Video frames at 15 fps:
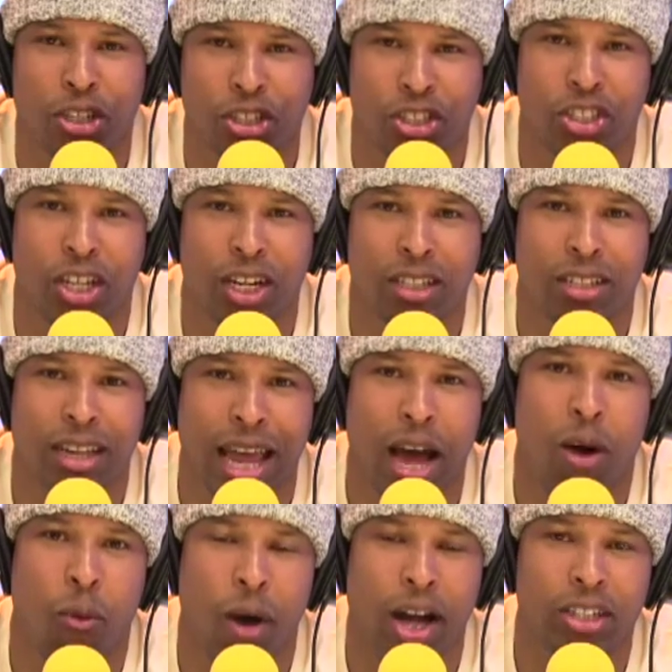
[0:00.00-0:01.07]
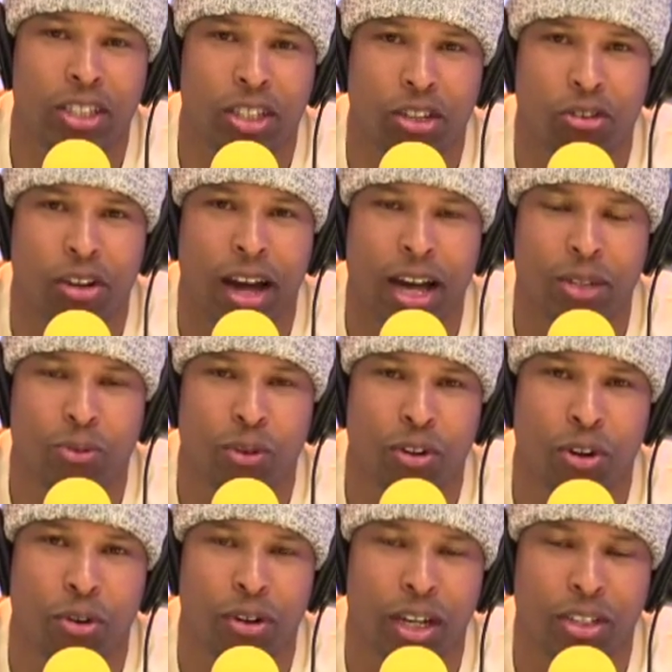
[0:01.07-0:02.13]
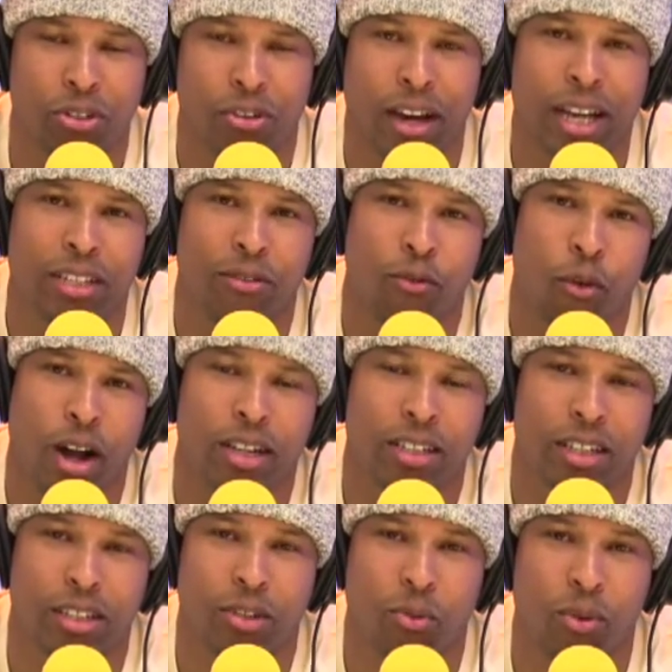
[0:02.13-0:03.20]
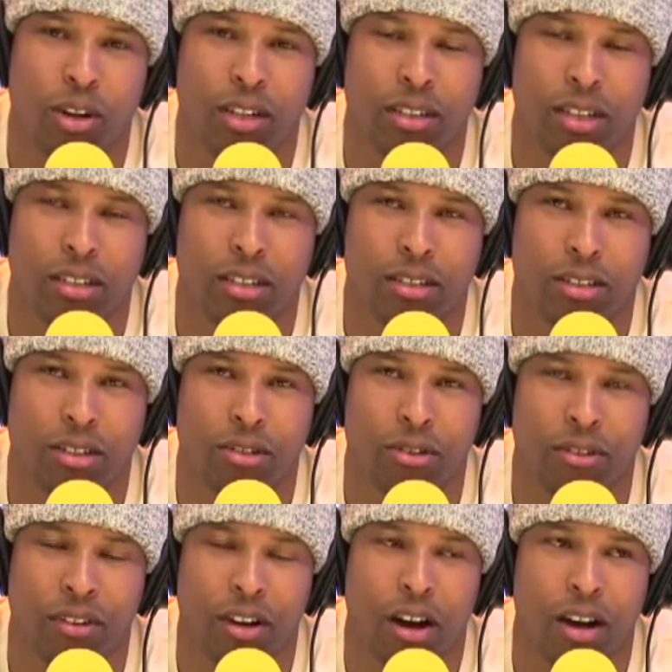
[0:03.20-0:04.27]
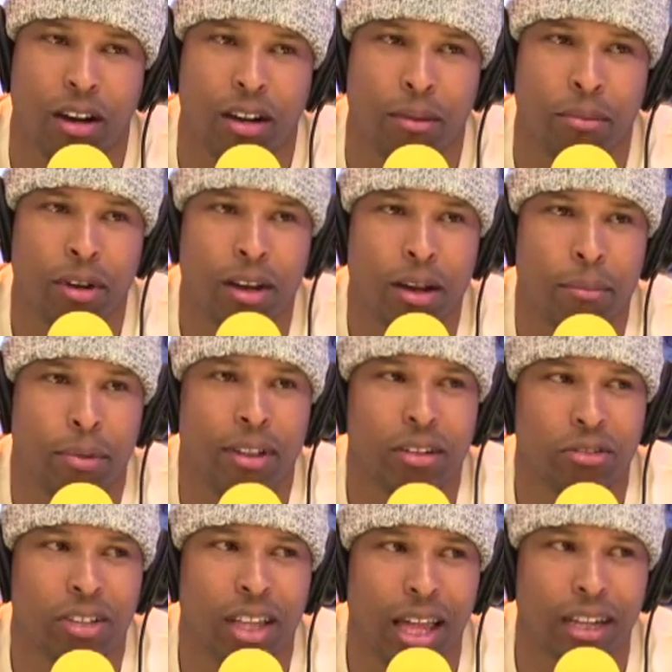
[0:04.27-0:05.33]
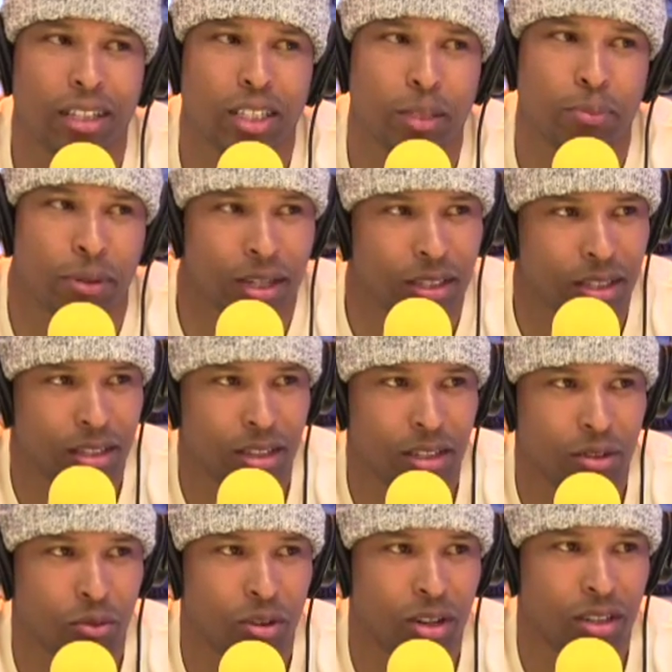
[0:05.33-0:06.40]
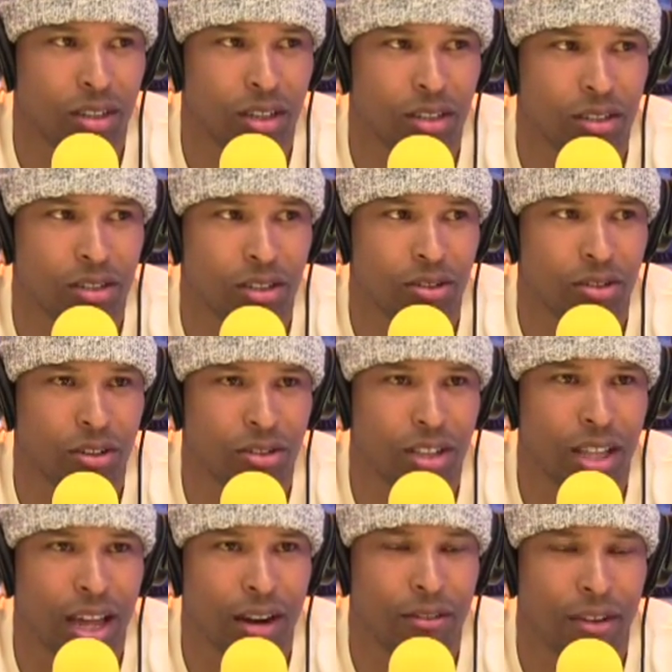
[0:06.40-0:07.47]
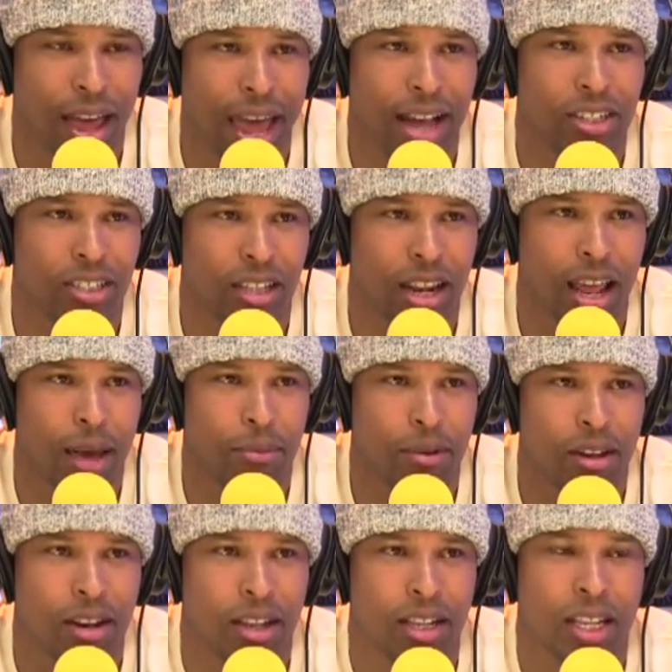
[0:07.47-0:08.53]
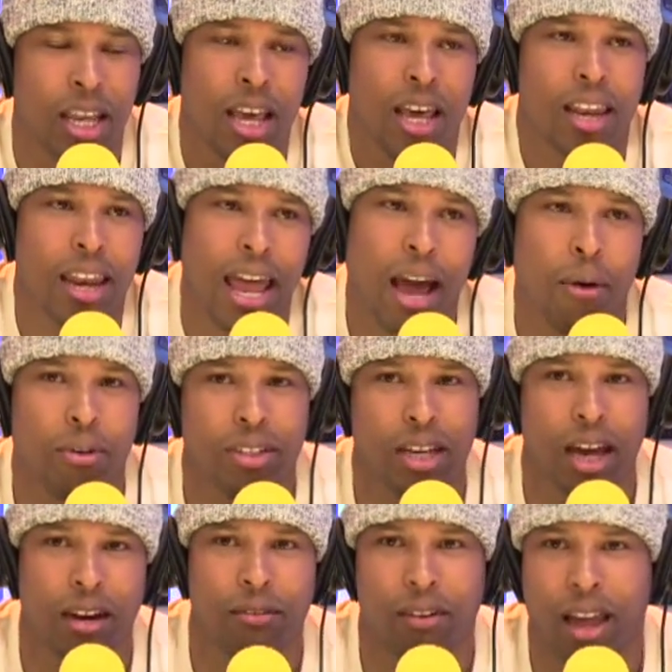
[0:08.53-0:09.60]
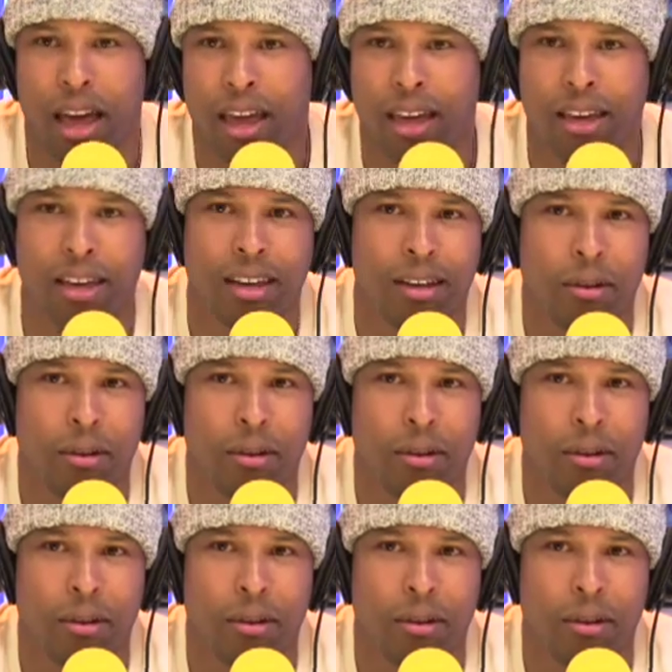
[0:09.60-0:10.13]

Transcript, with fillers: just now watching, you guys won't know unless you guys have watched season one and season two and caught up. But there was a lot of suspense in season one and season two. There was a lot of action mm-hmm. that happened, and mm-hmm. now it's kind of like